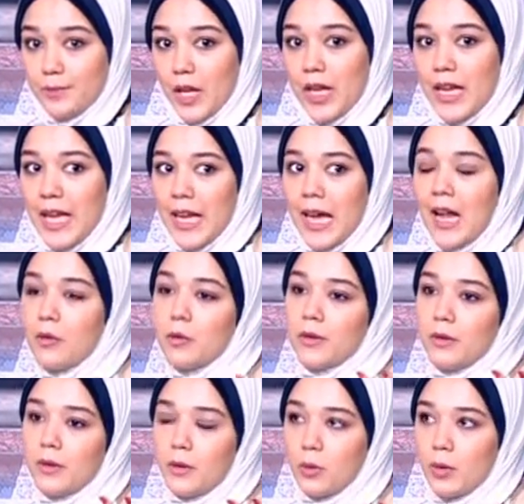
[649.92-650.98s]

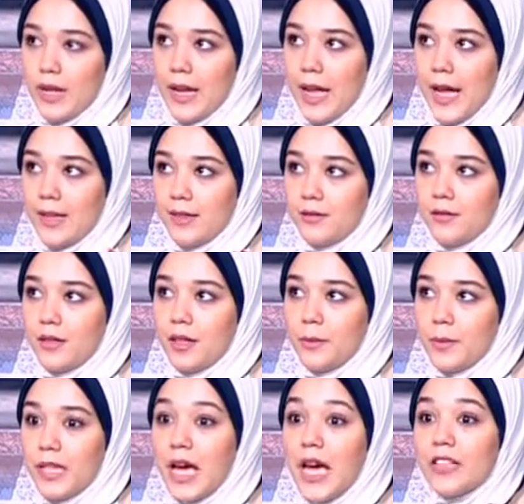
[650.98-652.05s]
Will have
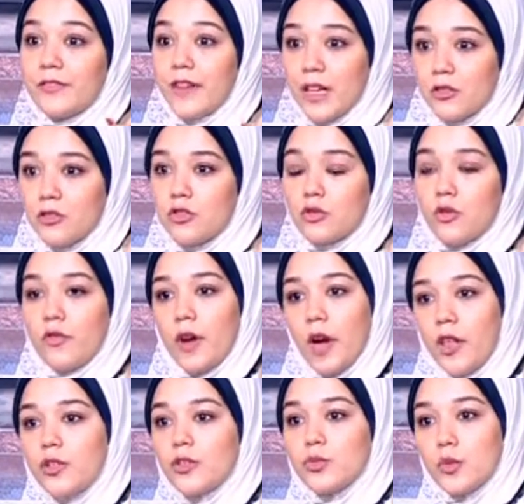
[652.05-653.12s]
be advantage of
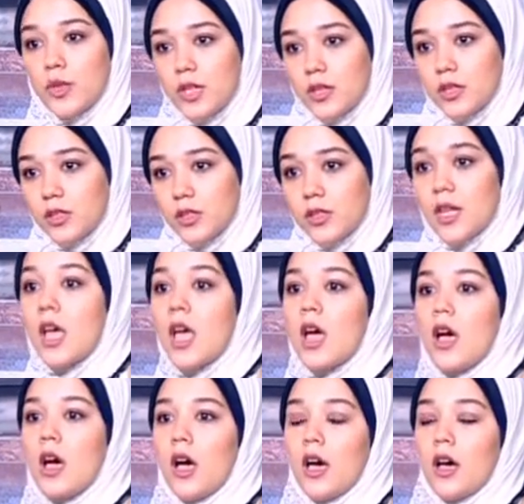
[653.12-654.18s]
other workers.
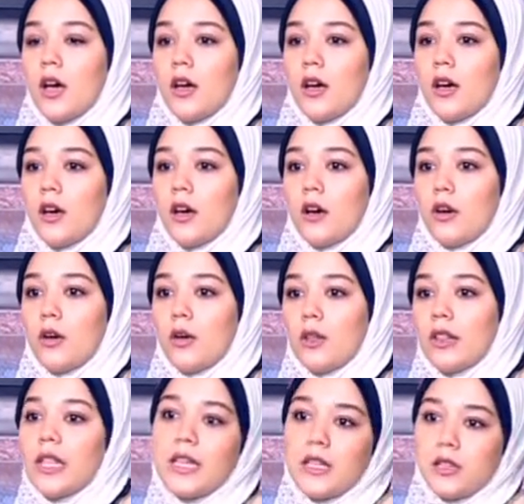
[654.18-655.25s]

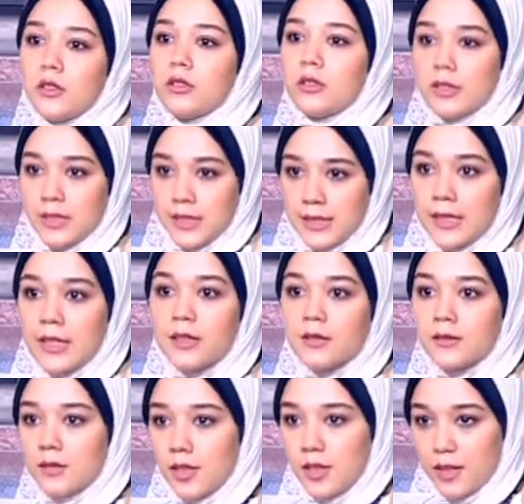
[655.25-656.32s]
They
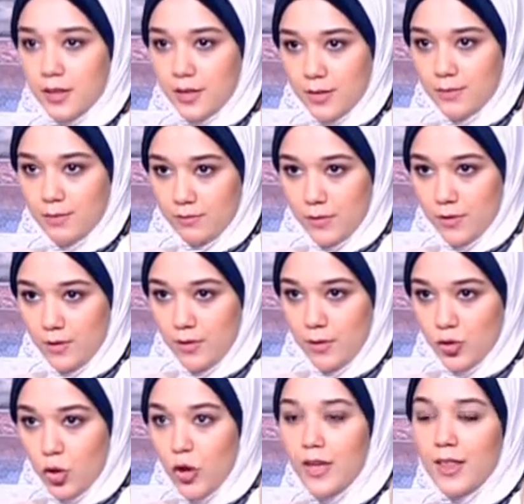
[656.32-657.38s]
didn't
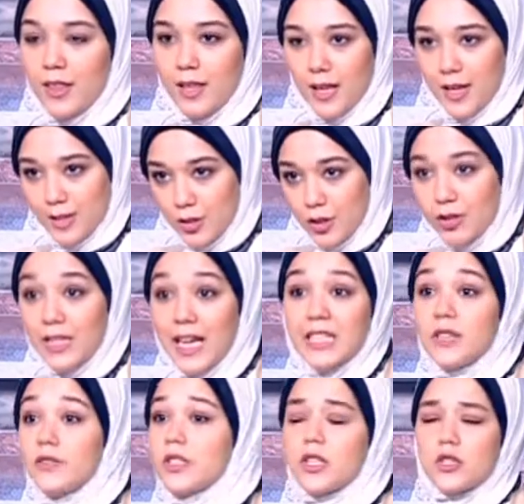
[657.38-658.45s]
join the student
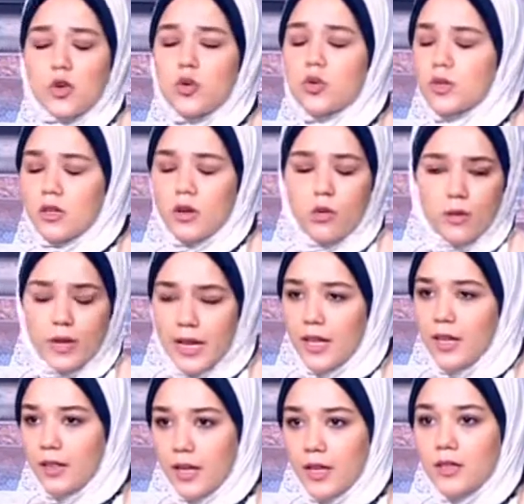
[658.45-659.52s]
activities or
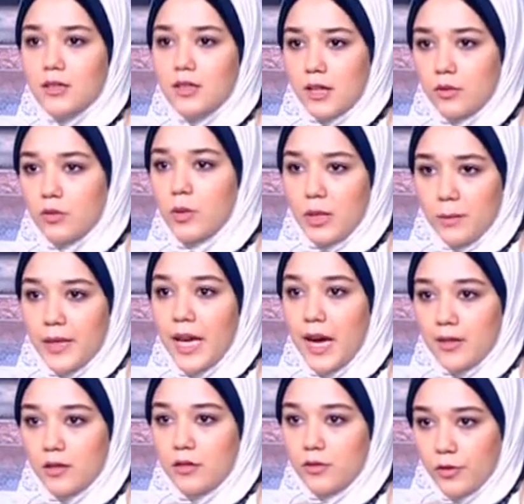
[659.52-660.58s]
anything that will be
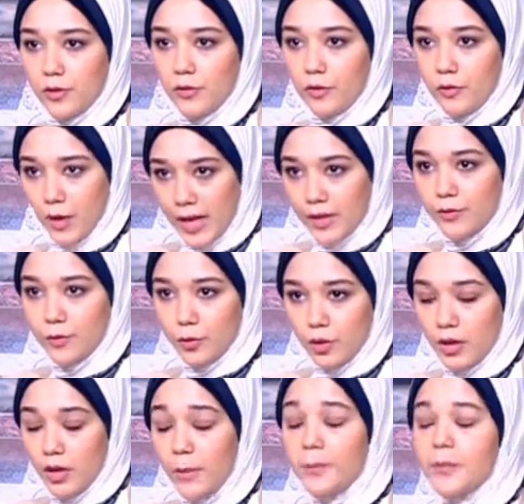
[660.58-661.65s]
add for
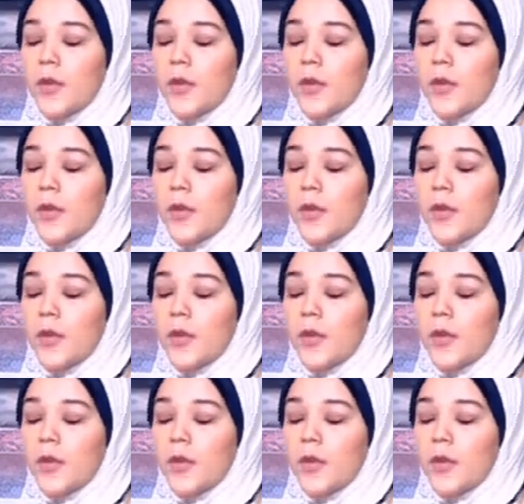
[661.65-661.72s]
them.